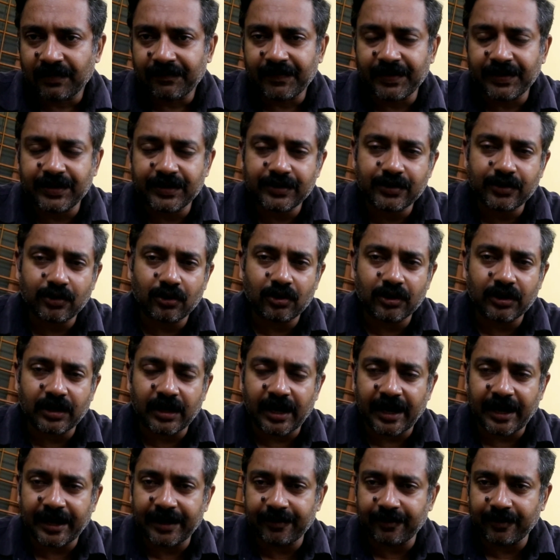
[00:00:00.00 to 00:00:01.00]
when you go on a
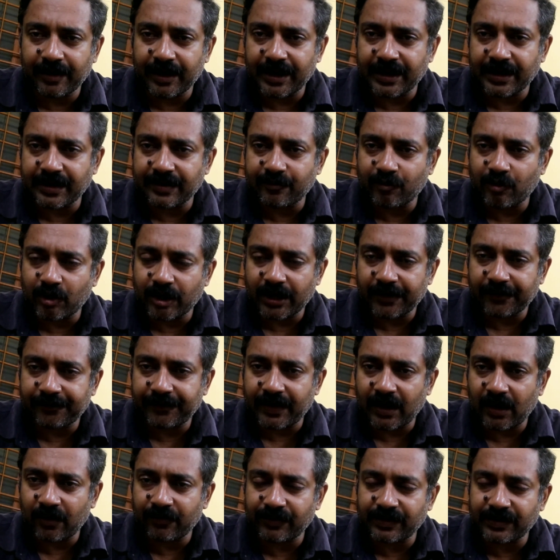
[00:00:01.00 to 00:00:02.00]
highway, what I
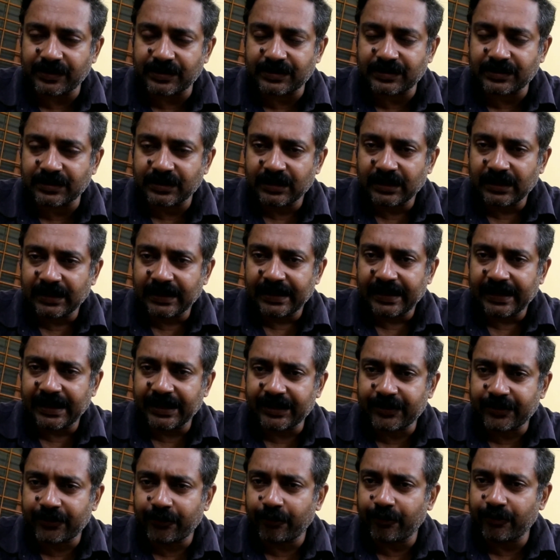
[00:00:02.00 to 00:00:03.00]
found is
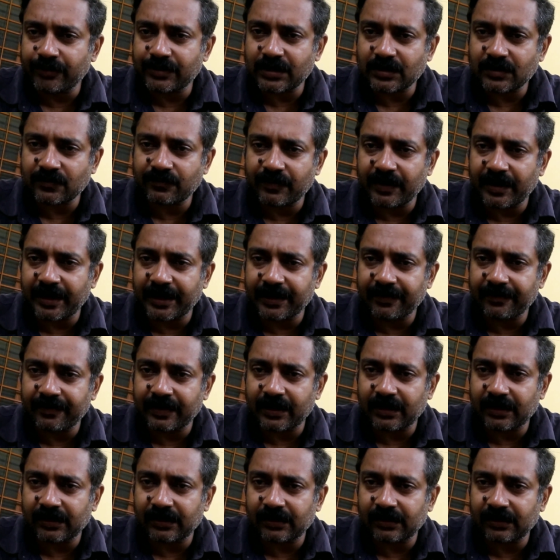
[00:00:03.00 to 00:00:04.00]
it cruises very
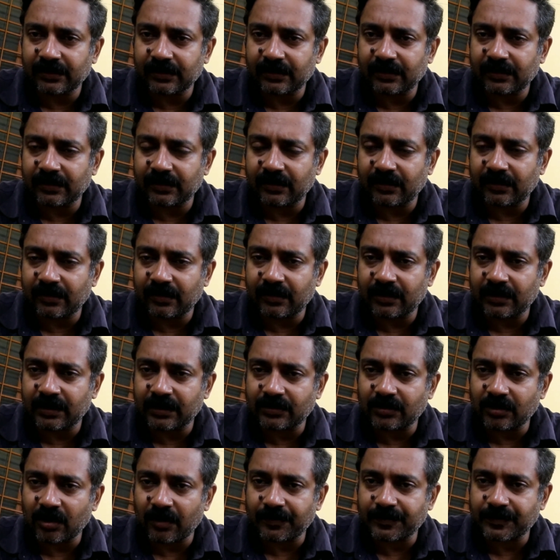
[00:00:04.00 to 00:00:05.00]
well on
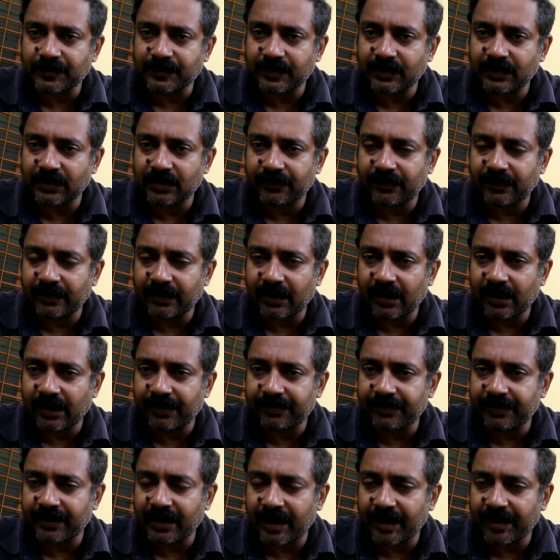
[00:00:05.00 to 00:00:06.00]
a top speed of
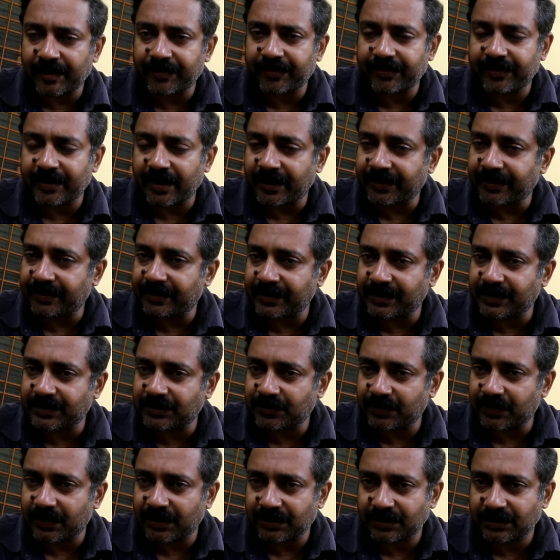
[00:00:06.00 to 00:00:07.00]
around
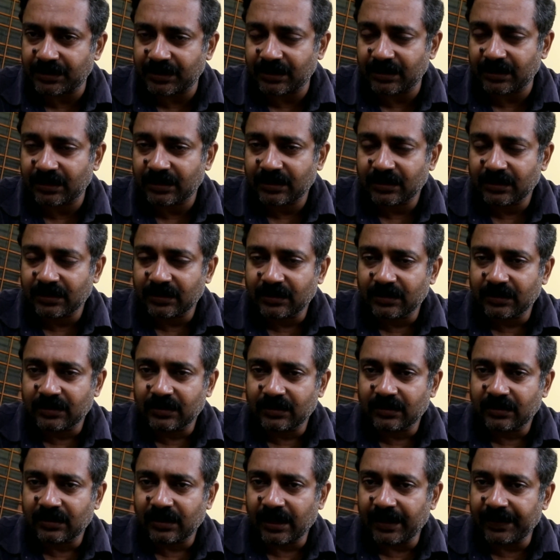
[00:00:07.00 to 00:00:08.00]
100-120
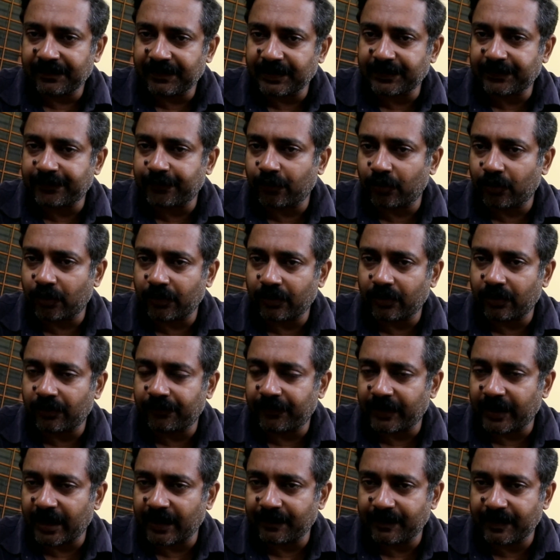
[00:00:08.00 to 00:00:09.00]
with 4 or
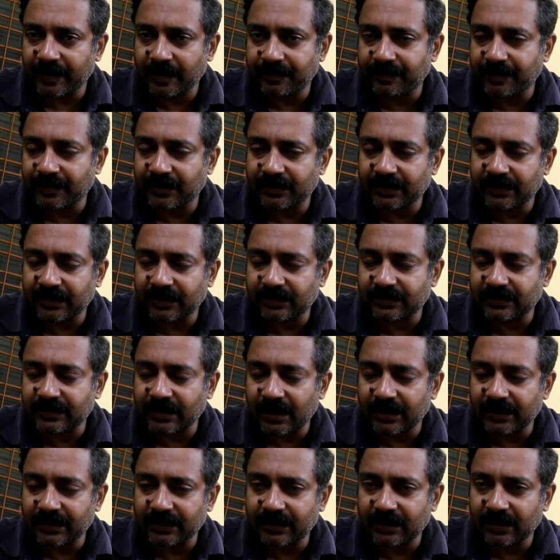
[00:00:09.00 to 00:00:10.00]
5 people on the
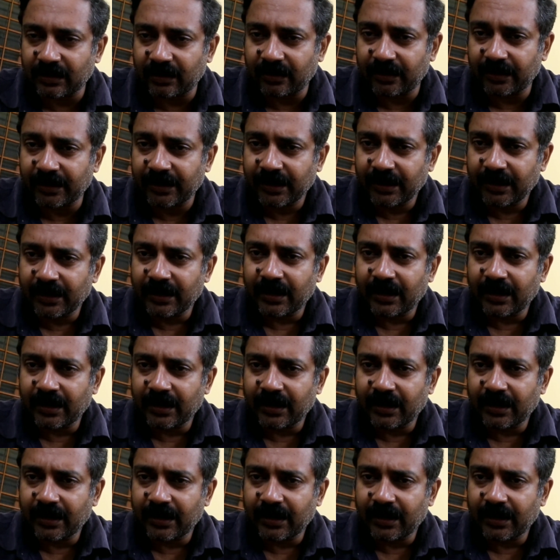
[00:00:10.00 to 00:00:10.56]
side of the car.